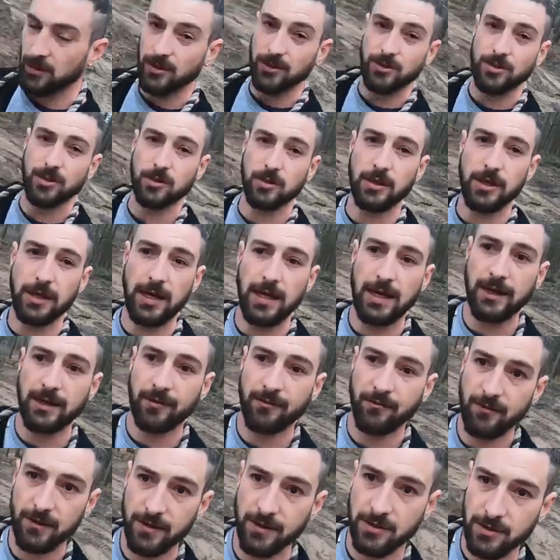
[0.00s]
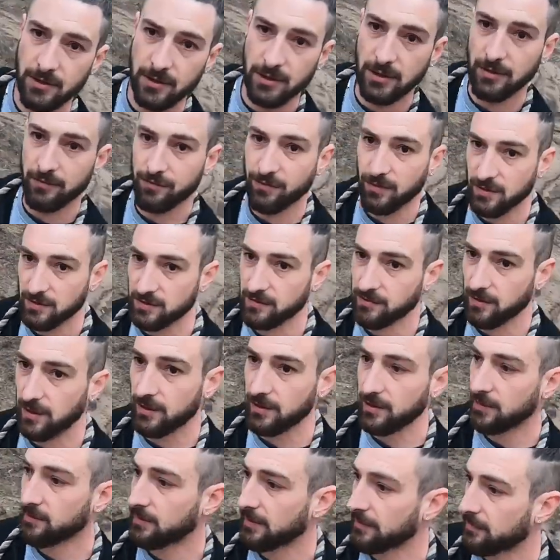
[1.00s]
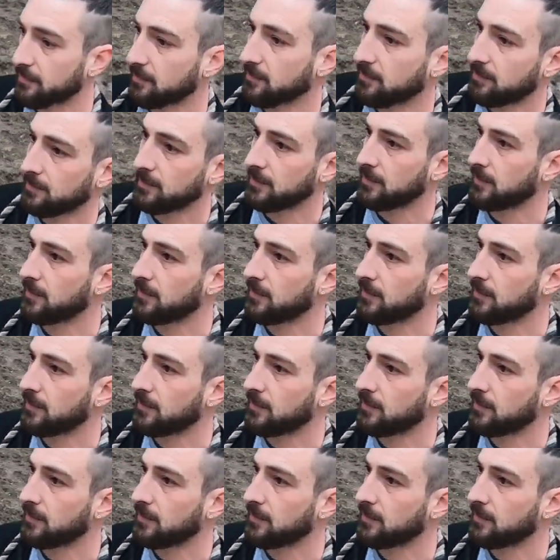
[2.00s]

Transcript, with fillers: You shouldn't get angry, you shouldn't get frustrated with them.